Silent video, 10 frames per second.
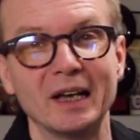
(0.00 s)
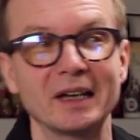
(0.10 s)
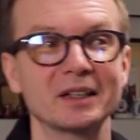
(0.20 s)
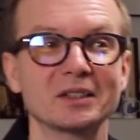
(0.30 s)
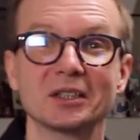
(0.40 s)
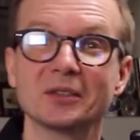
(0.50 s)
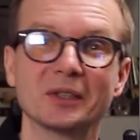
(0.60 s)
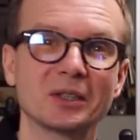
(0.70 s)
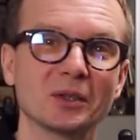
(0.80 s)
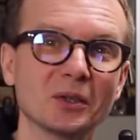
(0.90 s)
I can see
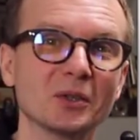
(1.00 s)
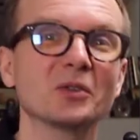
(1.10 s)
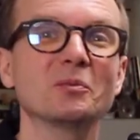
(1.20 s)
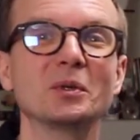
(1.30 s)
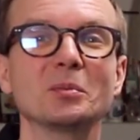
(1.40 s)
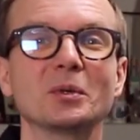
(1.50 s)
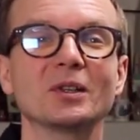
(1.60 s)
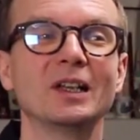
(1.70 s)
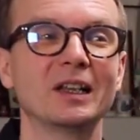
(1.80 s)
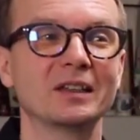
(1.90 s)
that a lot of
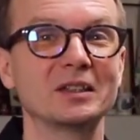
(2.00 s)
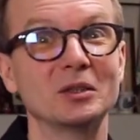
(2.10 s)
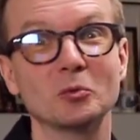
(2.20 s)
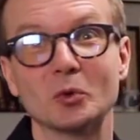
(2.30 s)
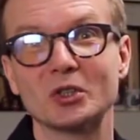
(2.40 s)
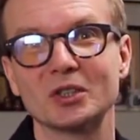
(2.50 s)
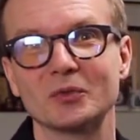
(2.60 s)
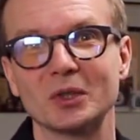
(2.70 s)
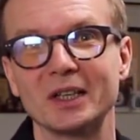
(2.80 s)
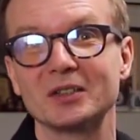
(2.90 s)
people did watch it
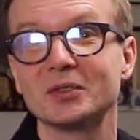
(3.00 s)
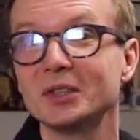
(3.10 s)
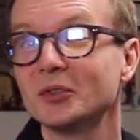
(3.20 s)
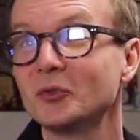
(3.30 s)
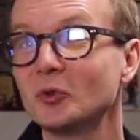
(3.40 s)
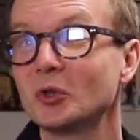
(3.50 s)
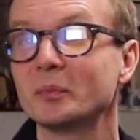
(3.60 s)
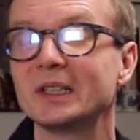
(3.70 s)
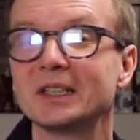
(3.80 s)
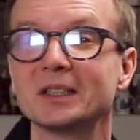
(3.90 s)
for like 3 or 4
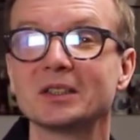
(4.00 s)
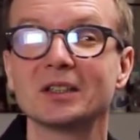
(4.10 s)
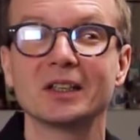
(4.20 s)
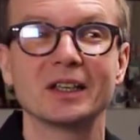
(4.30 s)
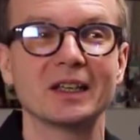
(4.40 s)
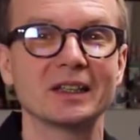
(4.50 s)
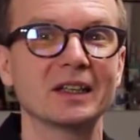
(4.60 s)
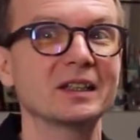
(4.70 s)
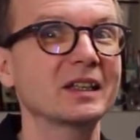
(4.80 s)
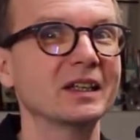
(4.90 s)
minutes and
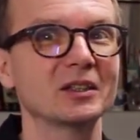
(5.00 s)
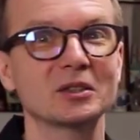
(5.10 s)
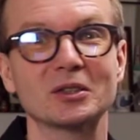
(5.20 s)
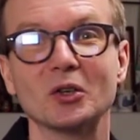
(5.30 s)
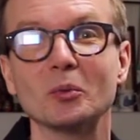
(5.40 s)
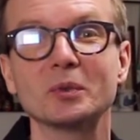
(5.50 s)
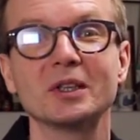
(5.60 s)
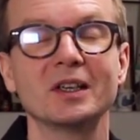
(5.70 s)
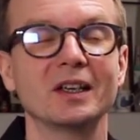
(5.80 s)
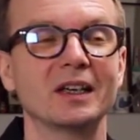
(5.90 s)
then kind of stopped,
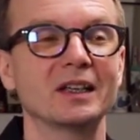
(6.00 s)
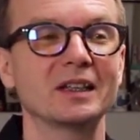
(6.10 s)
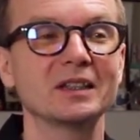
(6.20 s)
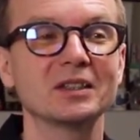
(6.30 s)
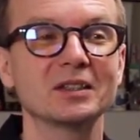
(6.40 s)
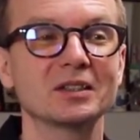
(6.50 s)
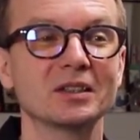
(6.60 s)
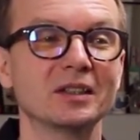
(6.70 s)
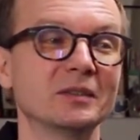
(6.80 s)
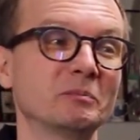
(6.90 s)
and this
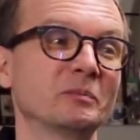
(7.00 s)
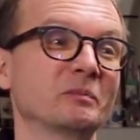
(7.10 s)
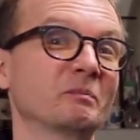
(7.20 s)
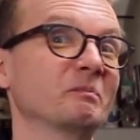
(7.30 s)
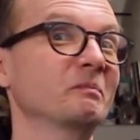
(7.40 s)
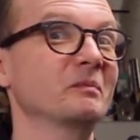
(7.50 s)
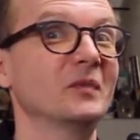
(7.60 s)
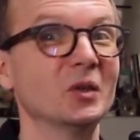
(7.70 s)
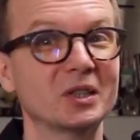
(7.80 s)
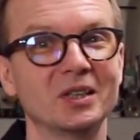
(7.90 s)
is
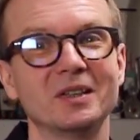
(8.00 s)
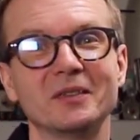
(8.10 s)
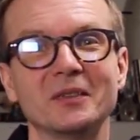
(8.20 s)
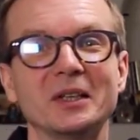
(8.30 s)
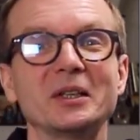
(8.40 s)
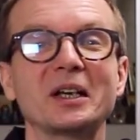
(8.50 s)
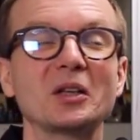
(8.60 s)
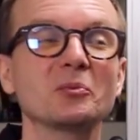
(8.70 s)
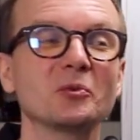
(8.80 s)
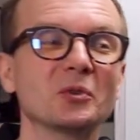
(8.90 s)
not very
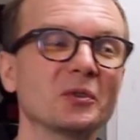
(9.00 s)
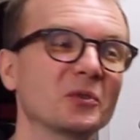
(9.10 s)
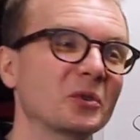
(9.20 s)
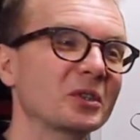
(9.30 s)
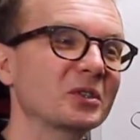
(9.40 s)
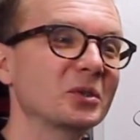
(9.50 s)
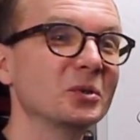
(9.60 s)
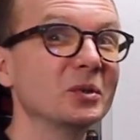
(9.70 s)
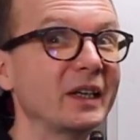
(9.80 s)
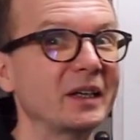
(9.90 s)
helpful, of course,
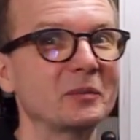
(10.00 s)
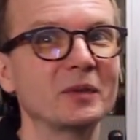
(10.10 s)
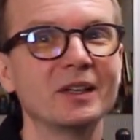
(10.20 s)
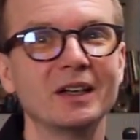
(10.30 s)
to them.